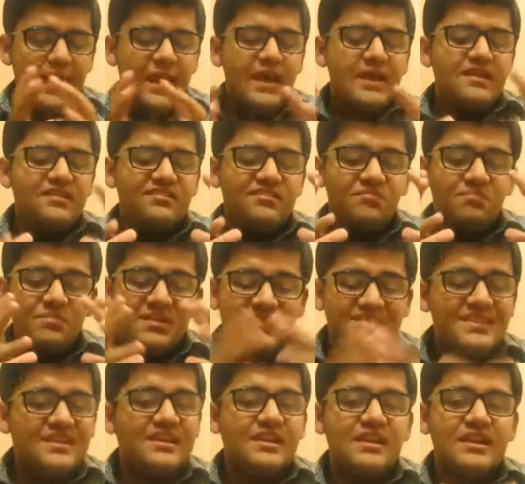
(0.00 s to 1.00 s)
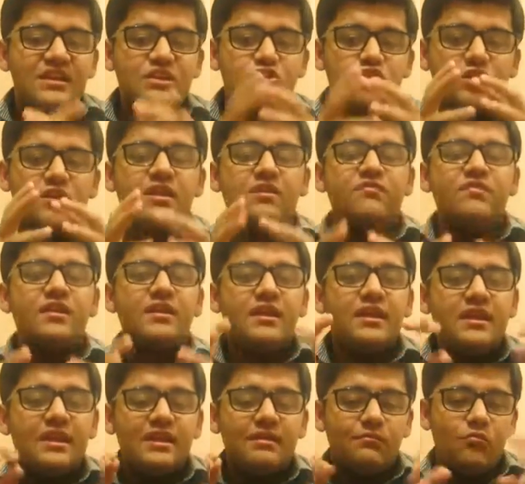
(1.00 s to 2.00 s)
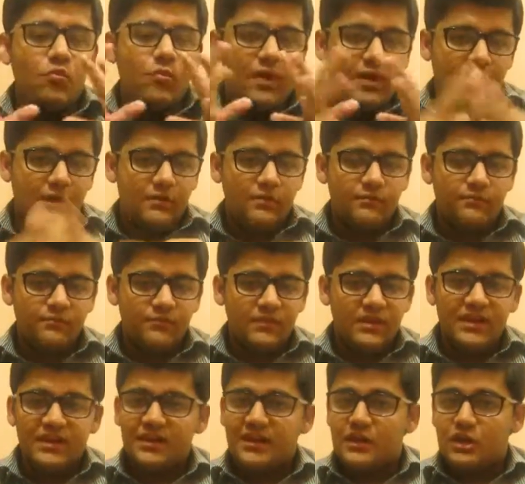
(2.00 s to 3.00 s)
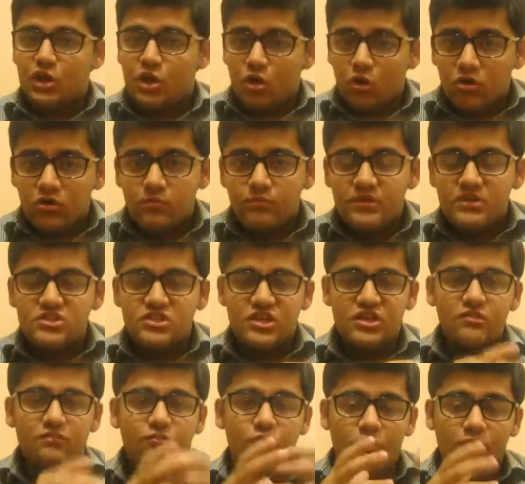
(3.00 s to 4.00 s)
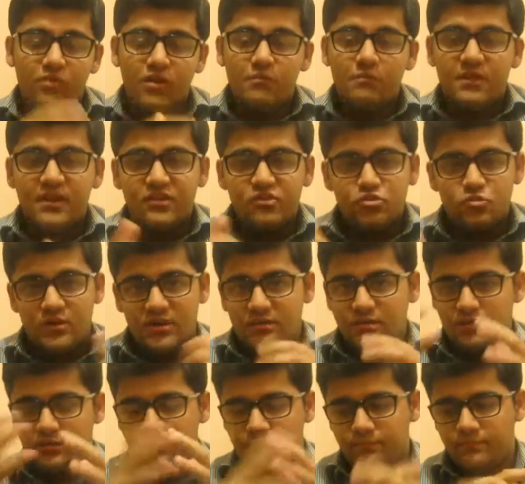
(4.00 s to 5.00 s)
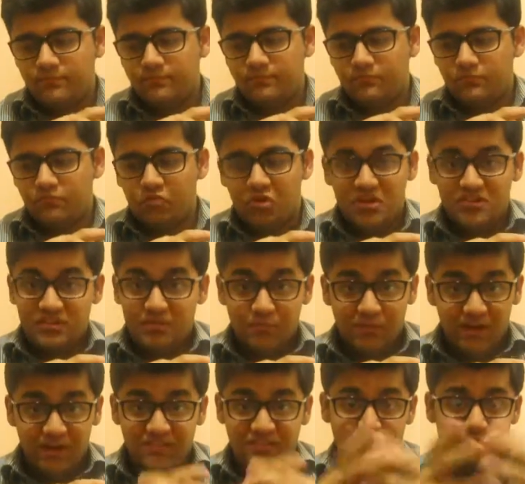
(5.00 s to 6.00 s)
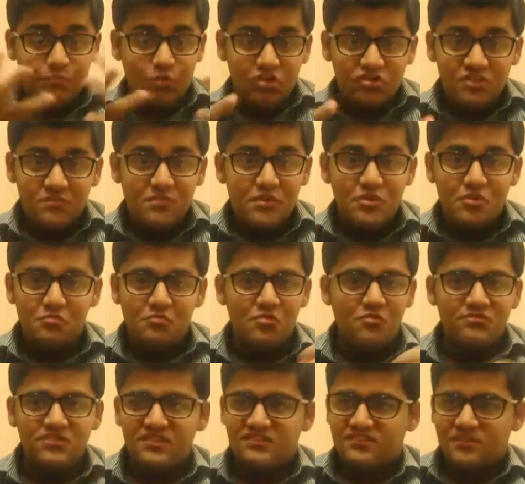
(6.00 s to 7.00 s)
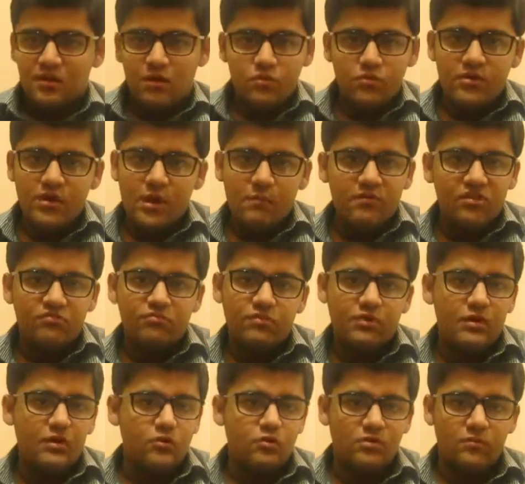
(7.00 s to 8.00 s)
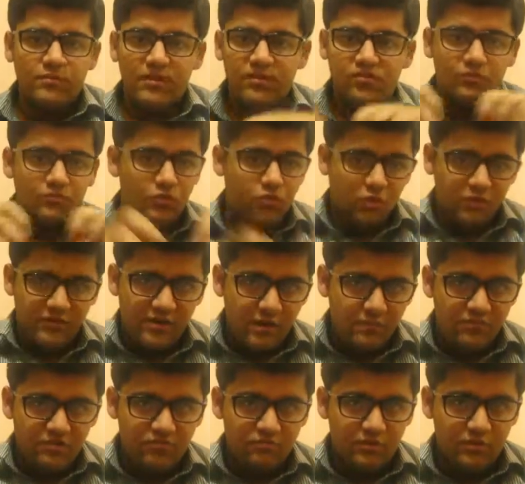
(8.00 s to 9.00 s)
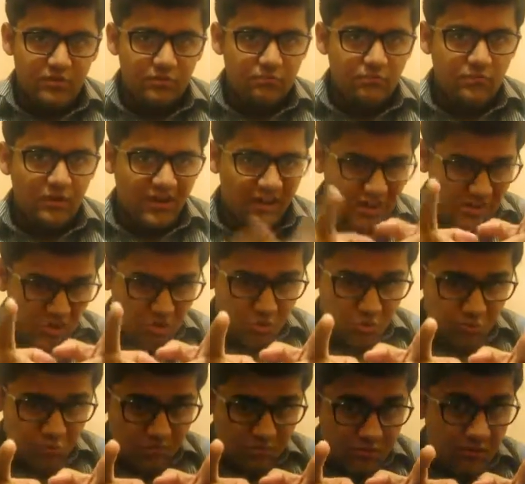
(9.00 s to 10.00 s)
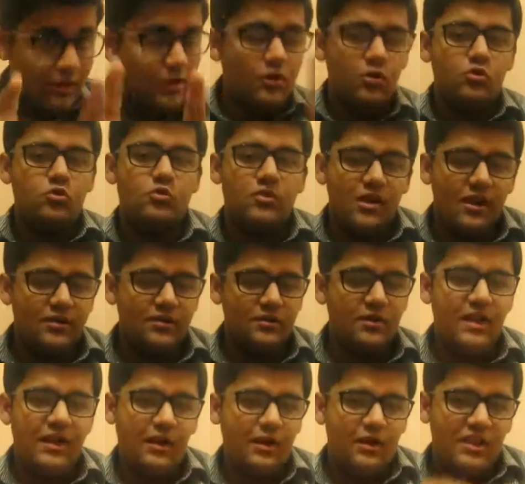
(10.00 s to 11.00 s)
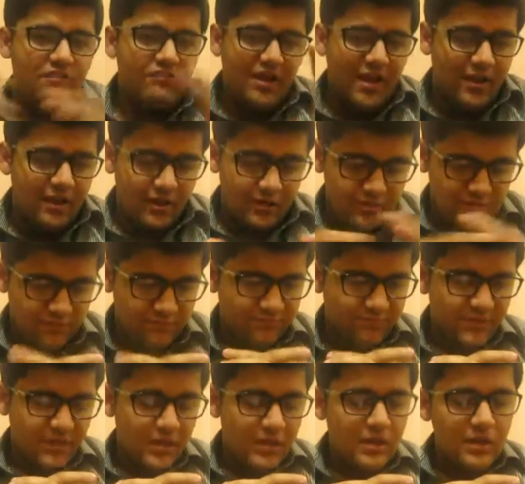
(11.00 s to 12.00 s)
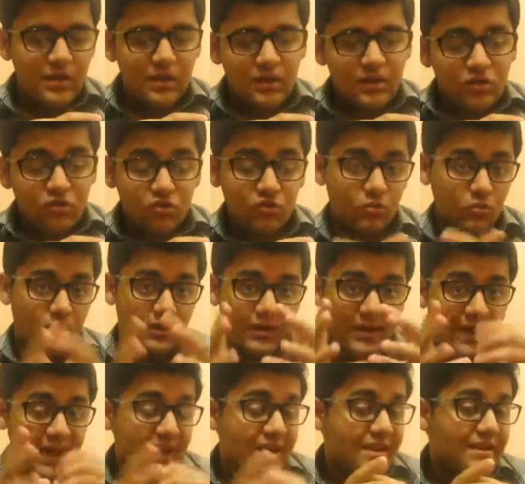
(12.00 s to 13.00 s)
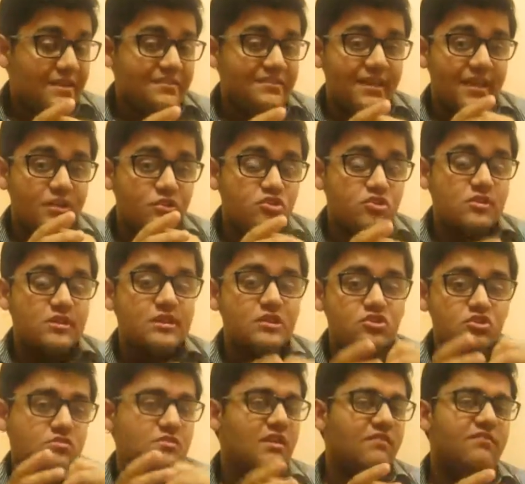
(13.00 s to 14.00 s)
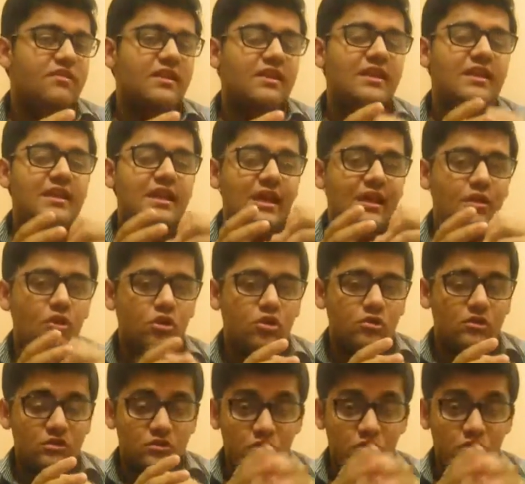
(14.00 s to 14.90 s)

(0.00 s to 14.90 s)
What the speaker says: Land is basically geographically immobile. It cannot be changed from one place to another. For example, it is impossible to move the southern hemisphere to the place of northern hemisphere. Can you? No, you can't, and even I can't. So land is actually geographically